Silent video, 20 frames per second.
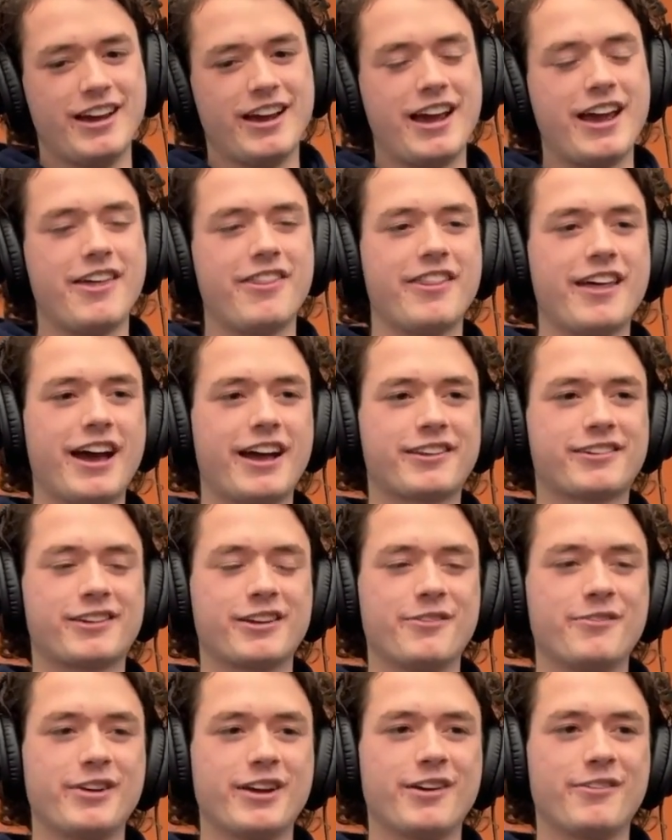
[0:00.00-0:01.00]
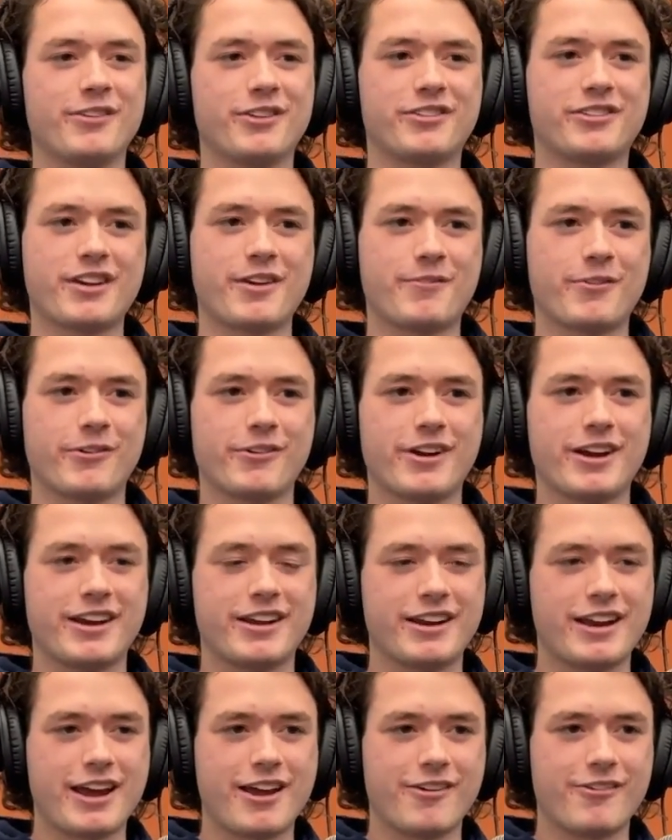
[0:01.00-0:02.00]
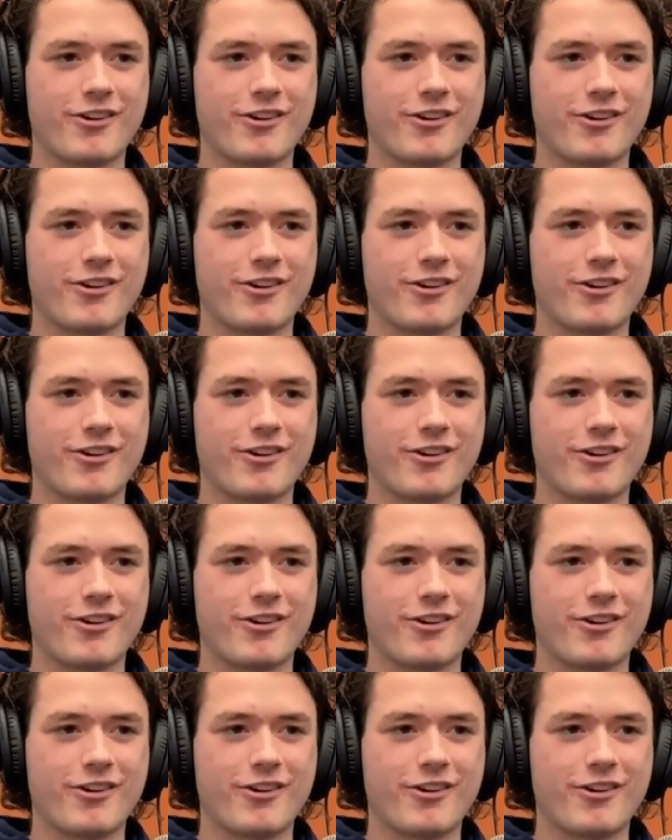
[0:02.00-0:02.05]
And that's going to be able to separate